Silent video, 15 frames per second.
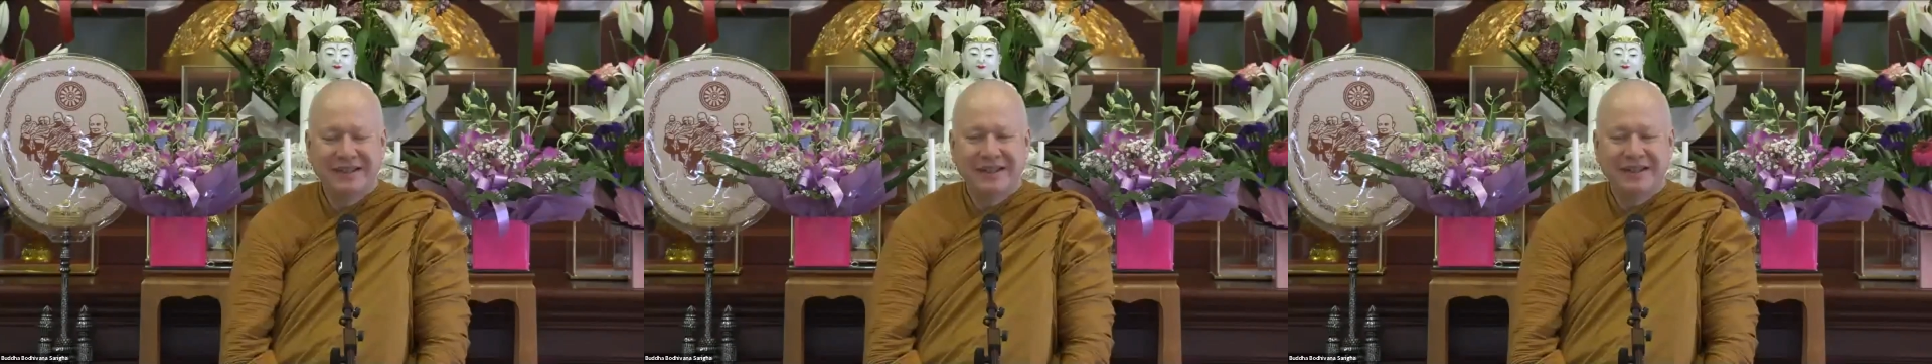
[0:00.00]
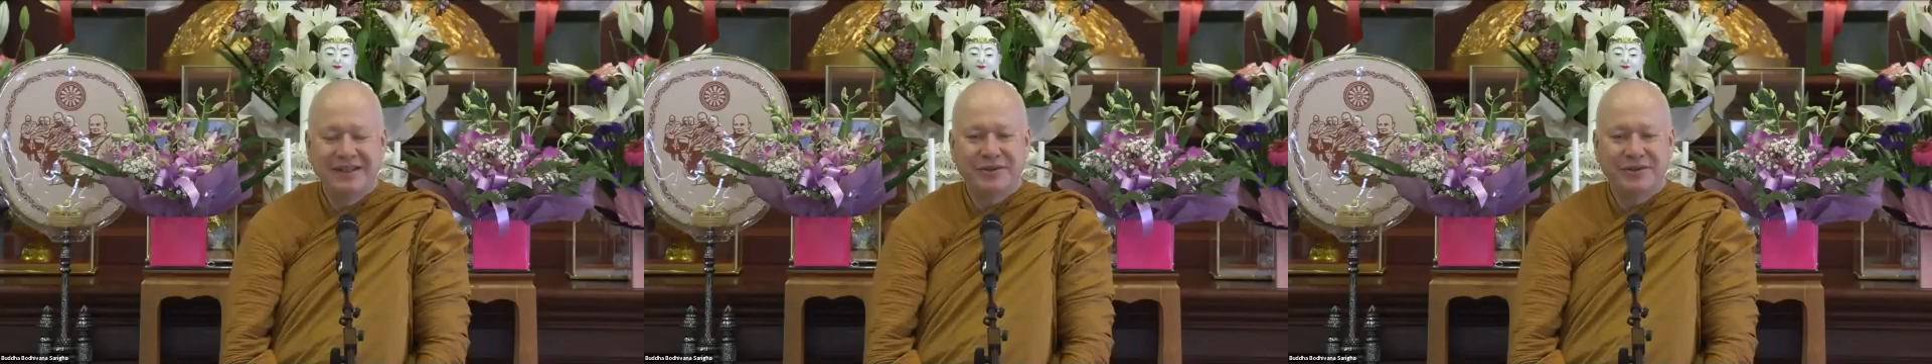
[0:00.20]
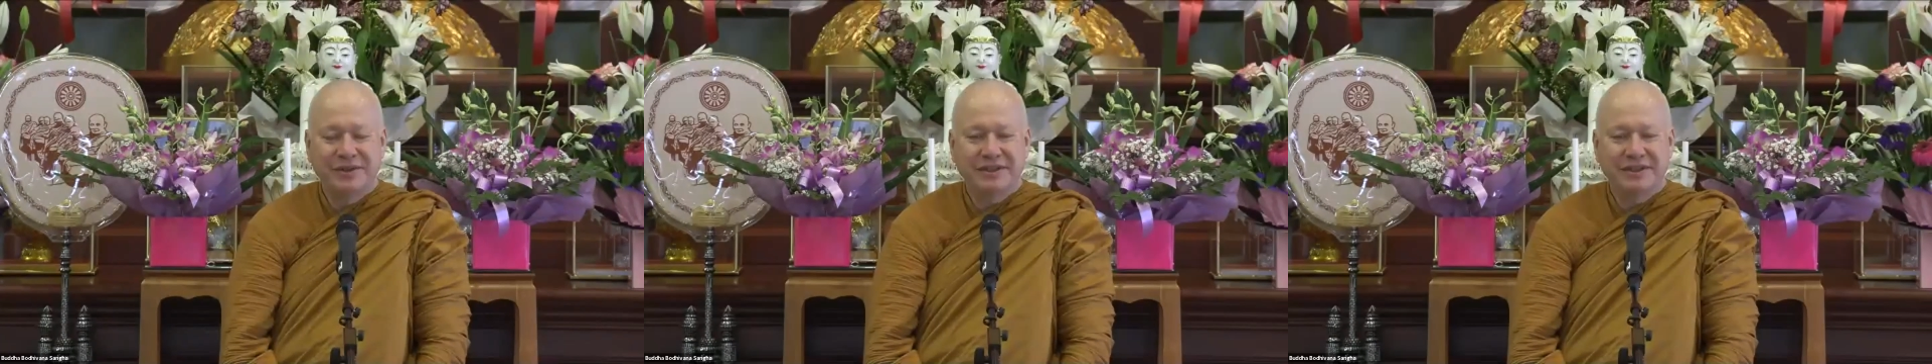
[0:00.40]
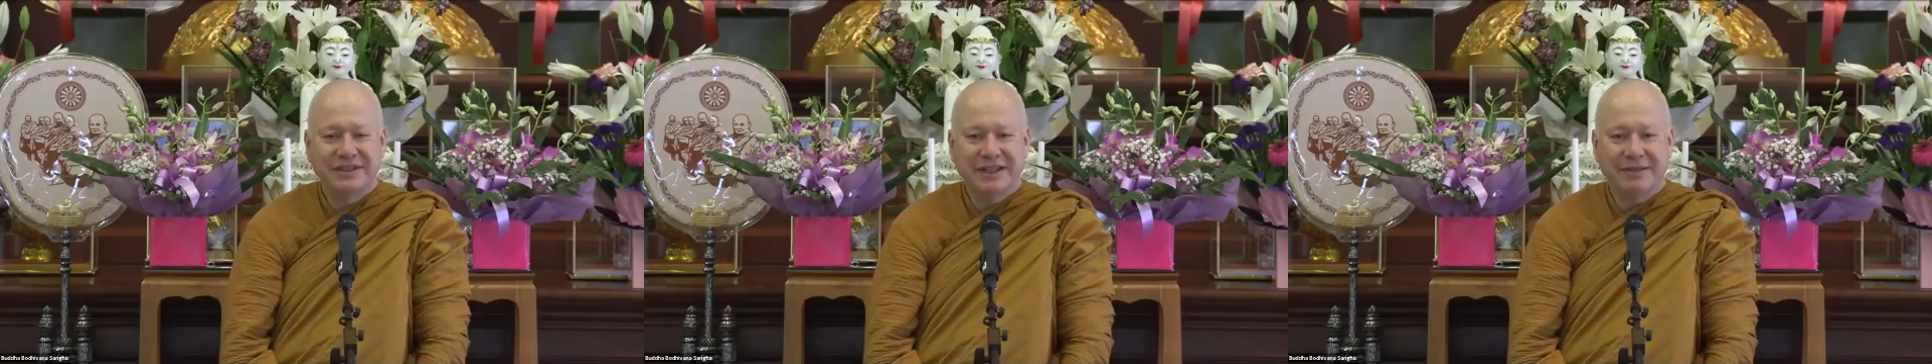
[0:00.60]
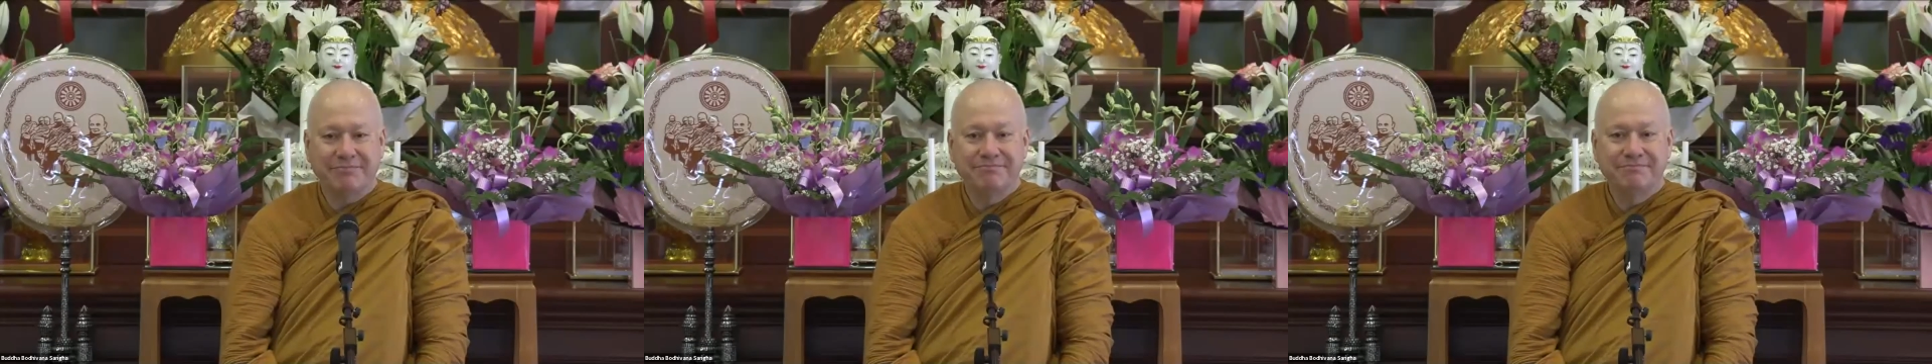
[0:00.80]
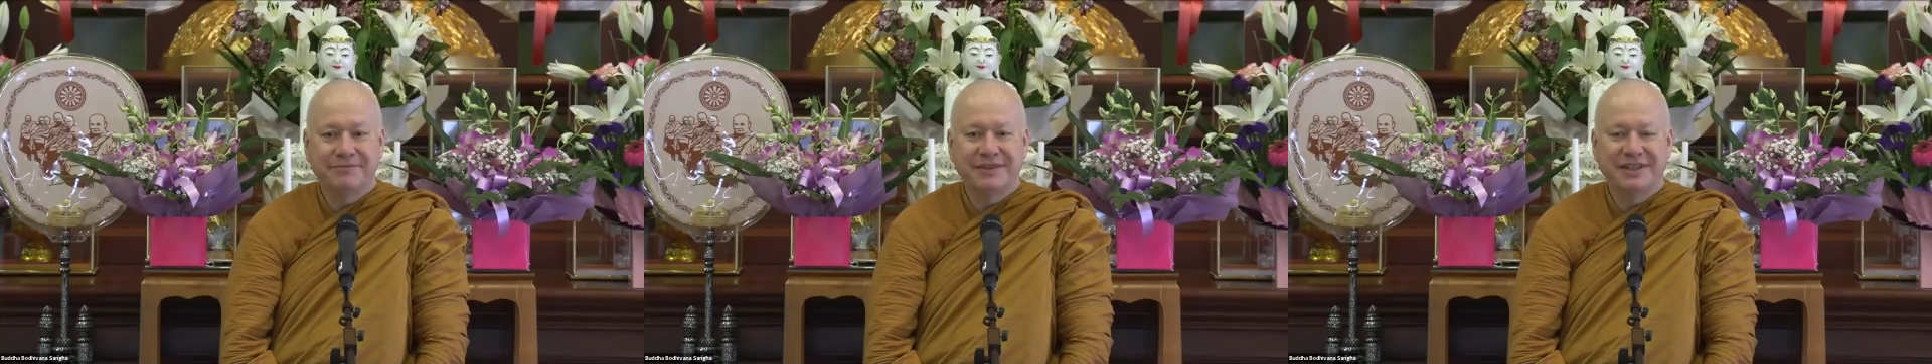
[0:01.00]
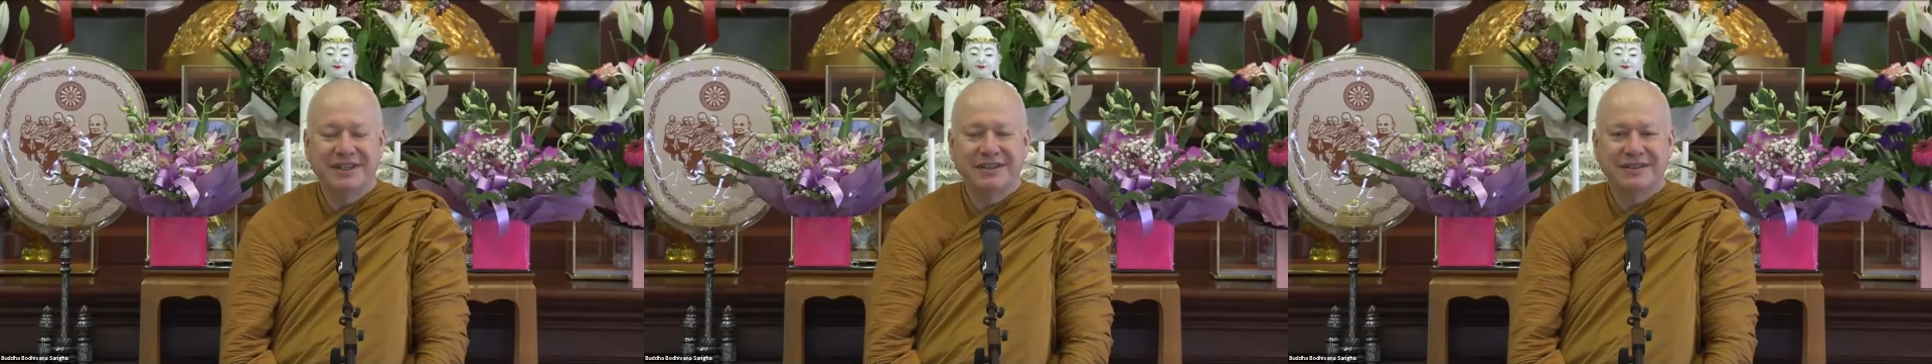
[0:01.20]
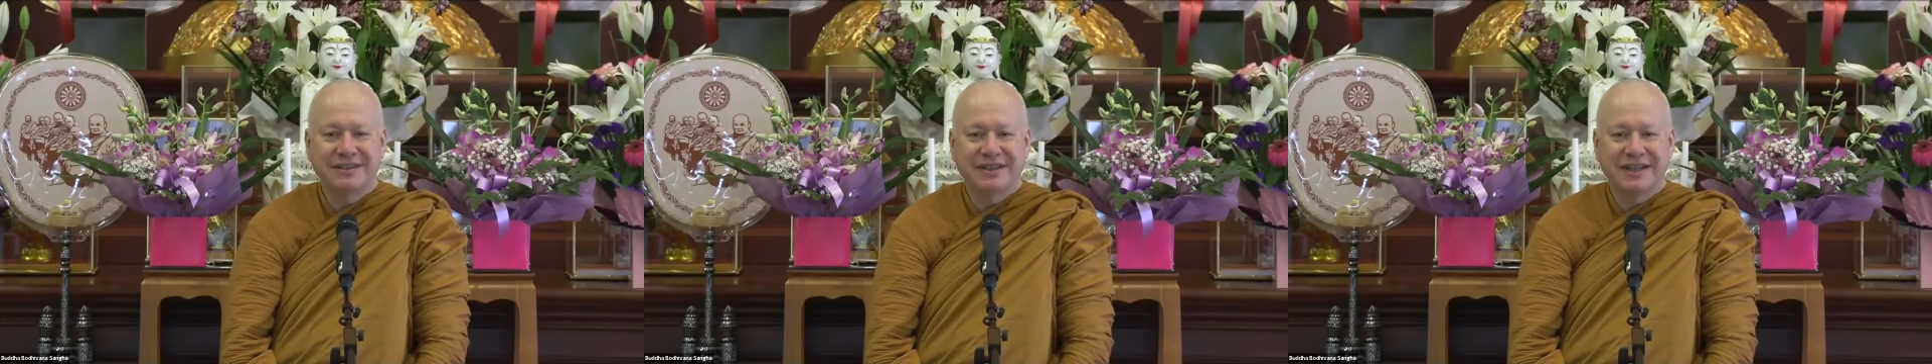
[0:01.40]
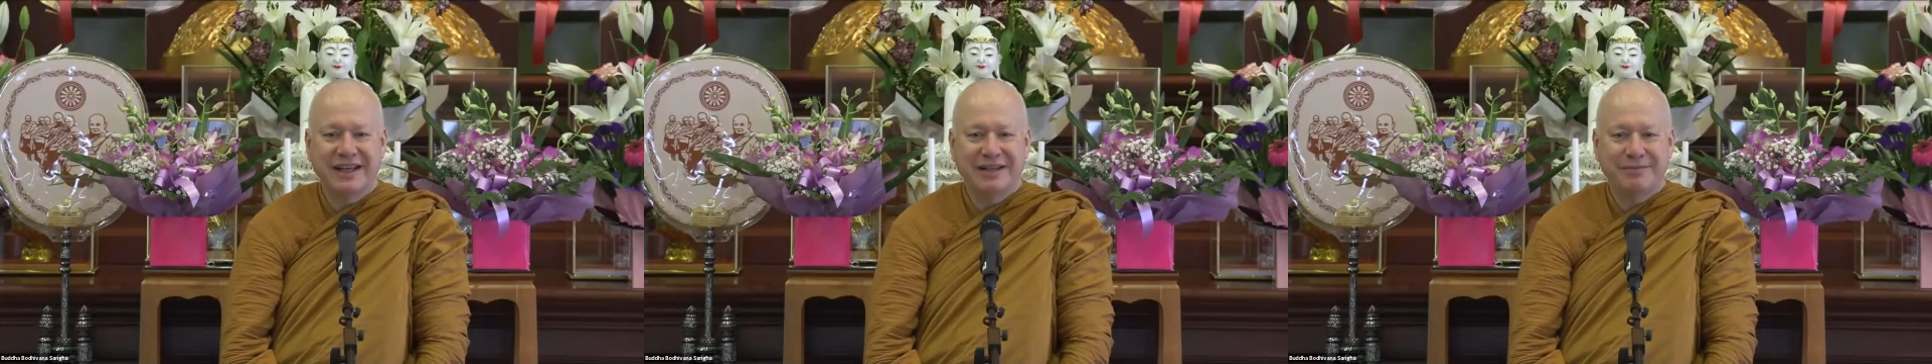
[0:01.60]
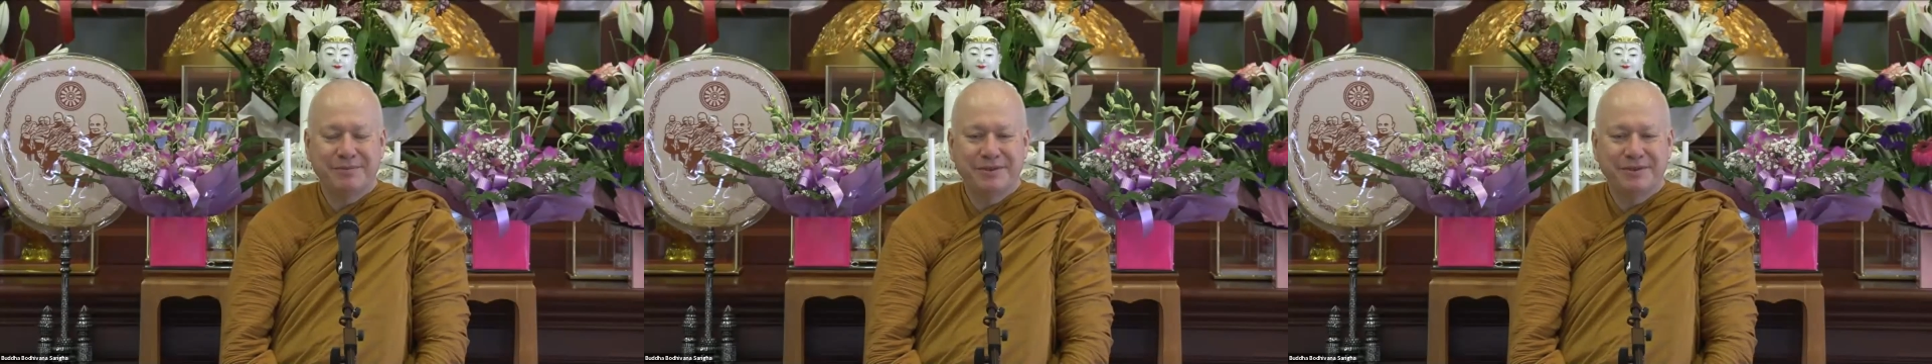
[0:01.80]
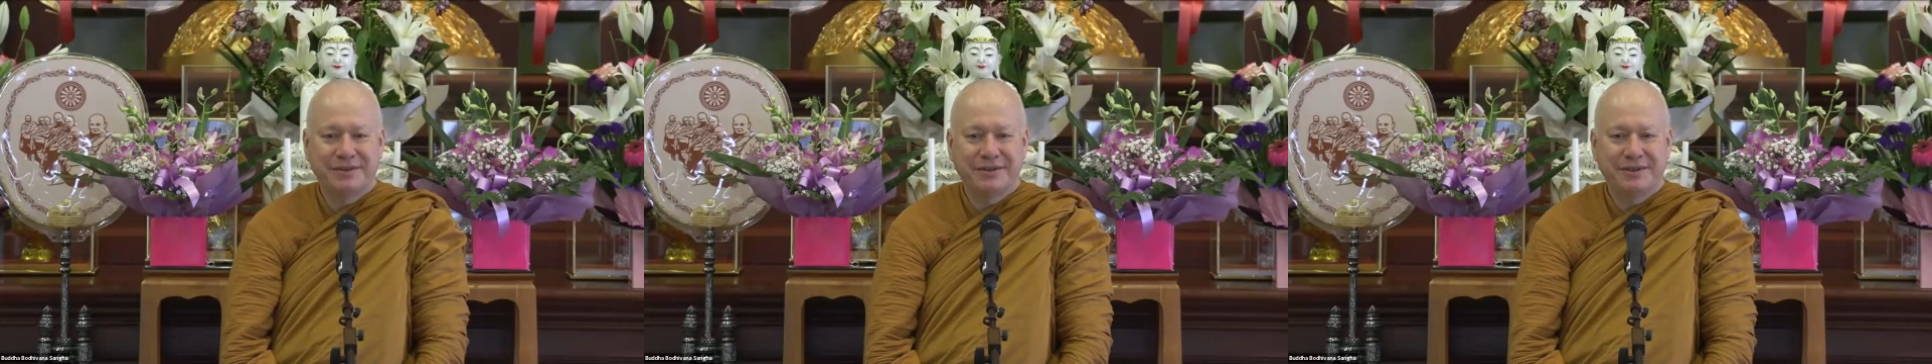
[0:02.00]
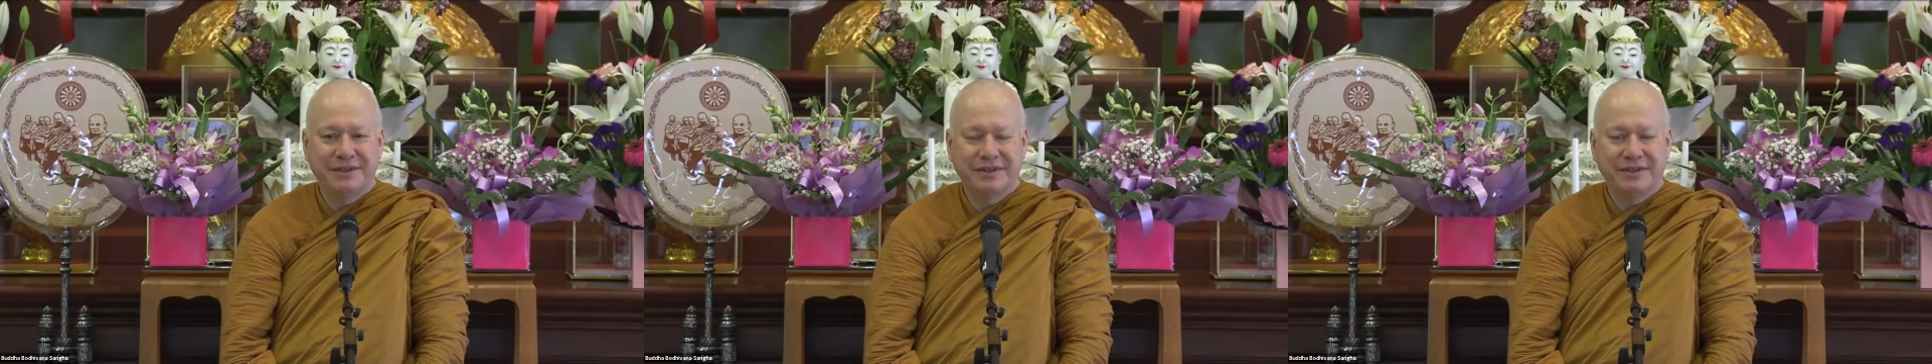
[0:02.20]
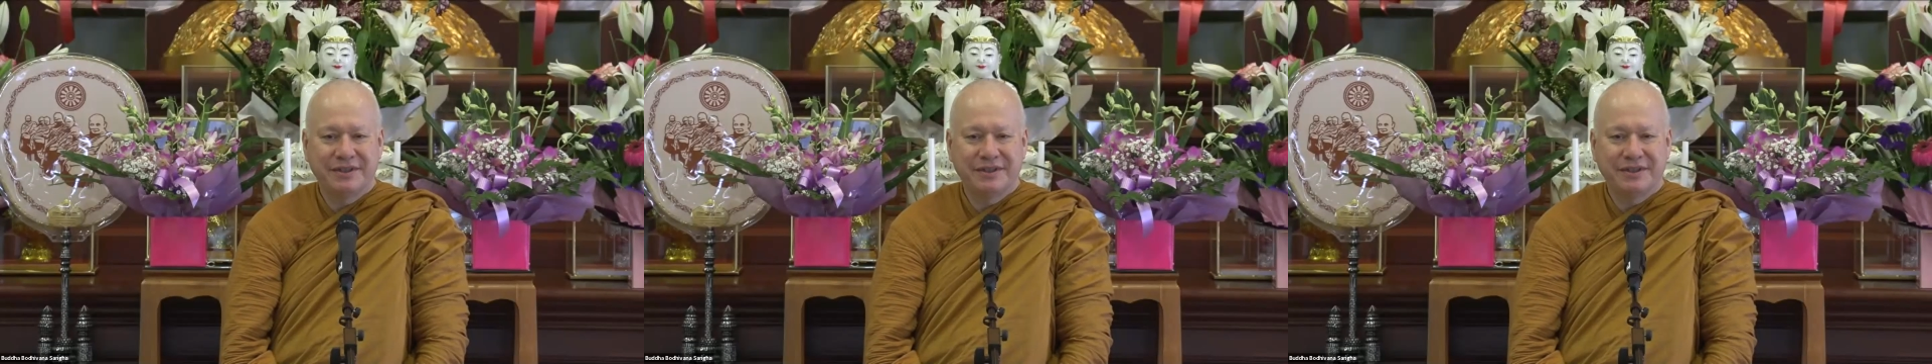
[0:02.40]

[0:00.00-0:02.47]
you accept, this has happened,